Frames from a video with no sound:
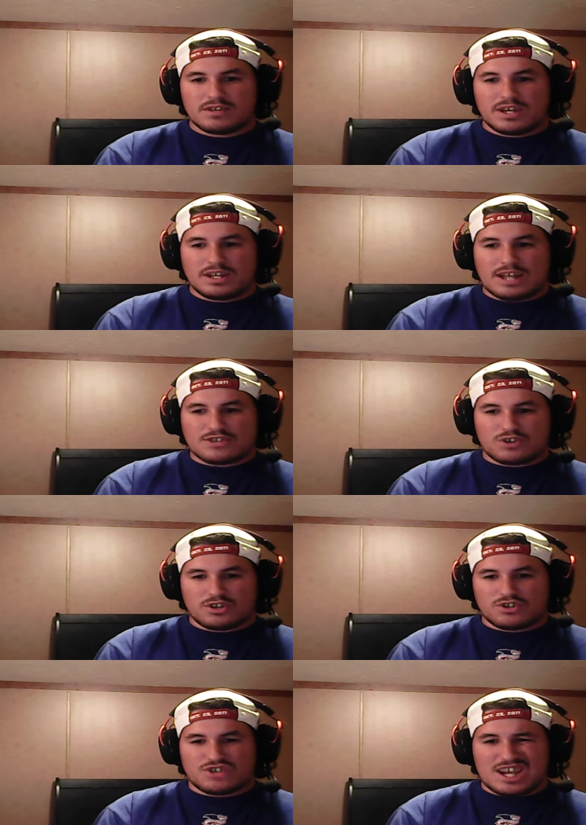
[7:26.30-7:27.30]
and that's
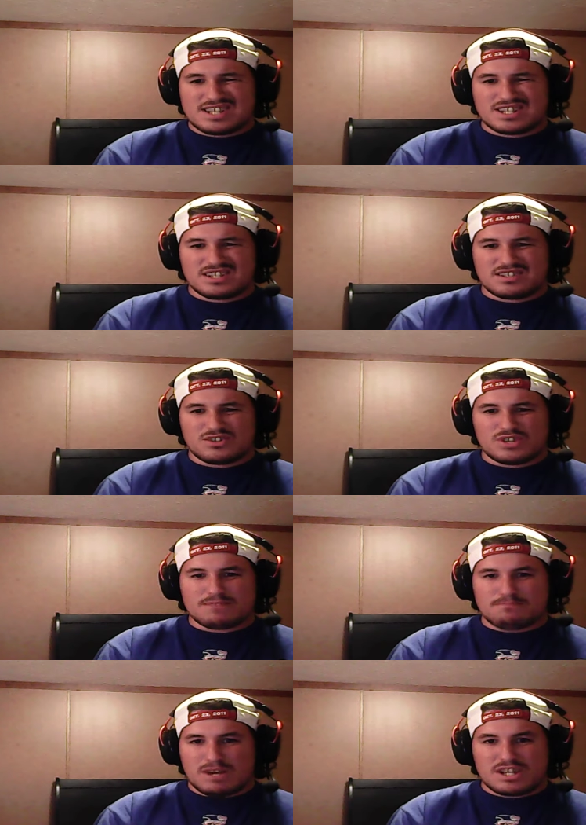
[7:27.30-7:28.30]
all you're chasing, you
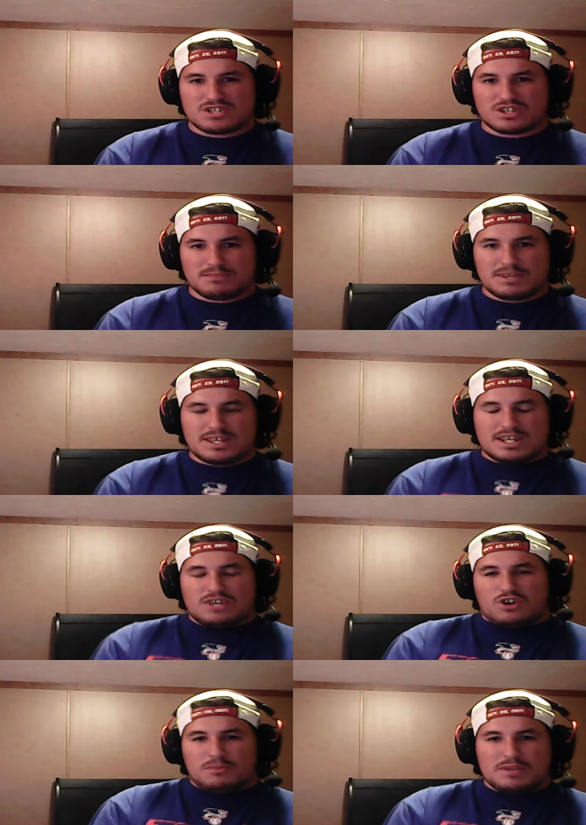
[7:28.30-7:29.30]
think money is going to be the
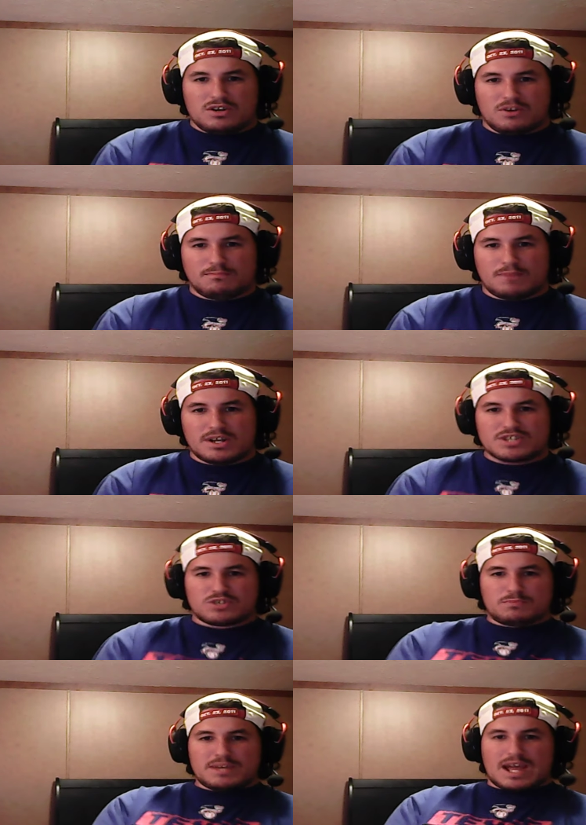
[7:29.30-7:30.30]
end all be all, money is
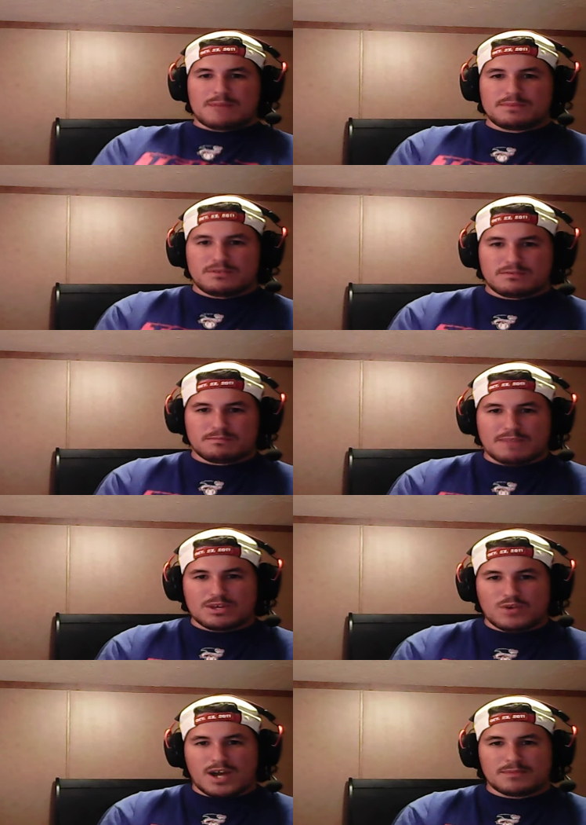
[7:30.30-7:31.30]
going to be happy,
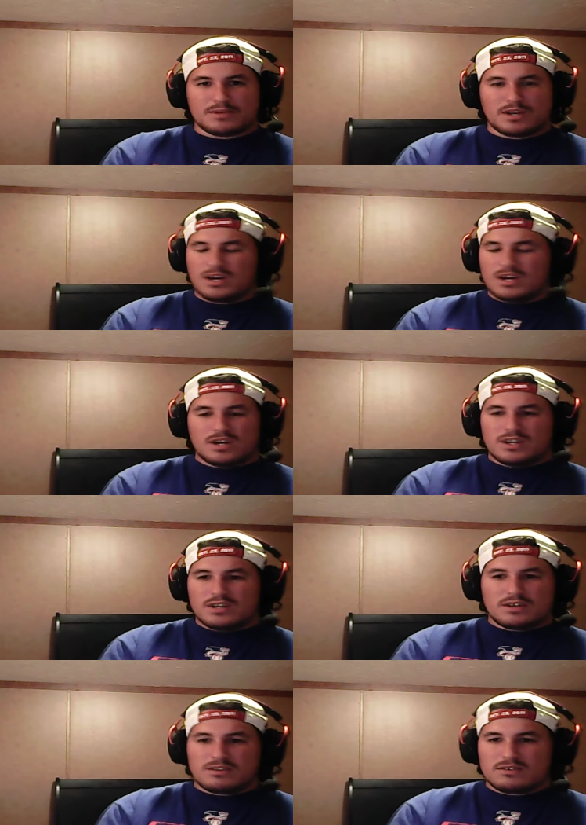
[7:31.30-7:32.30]
make you happy,
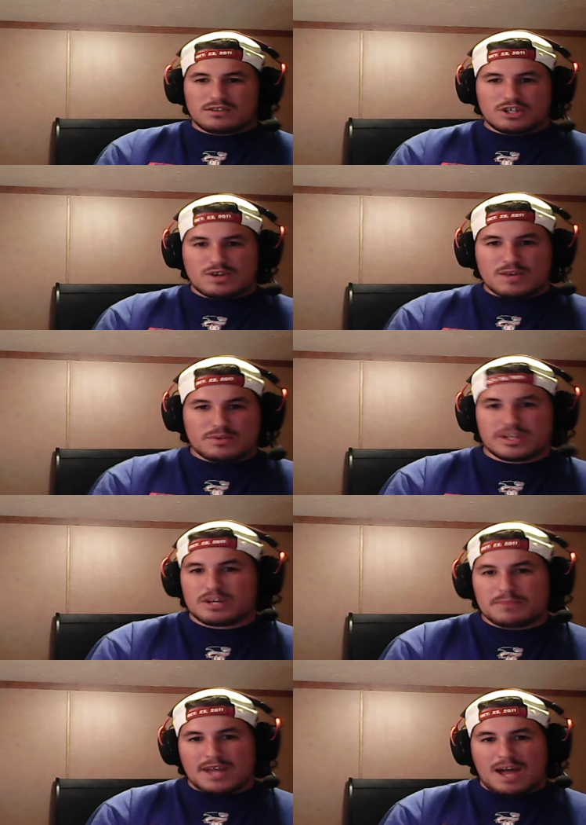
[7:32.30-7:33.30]
you ain't really
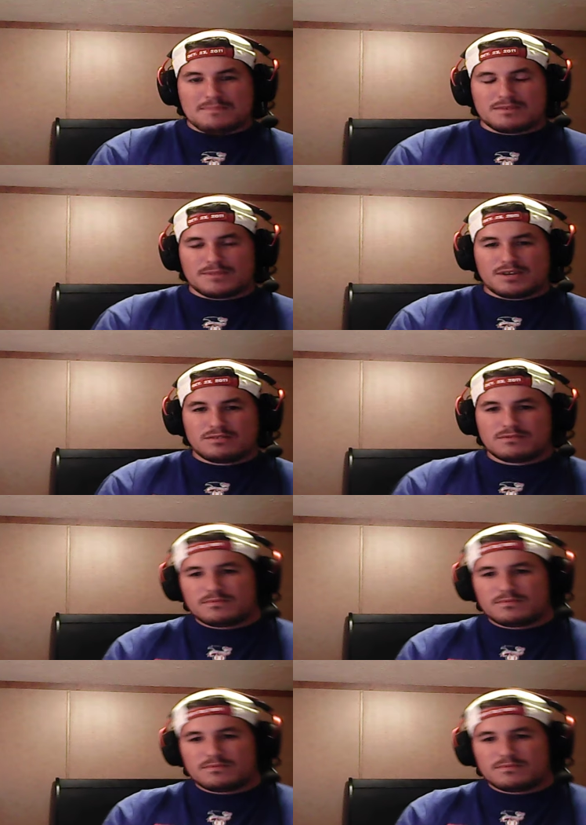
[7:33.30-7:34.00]
going to be happy, man.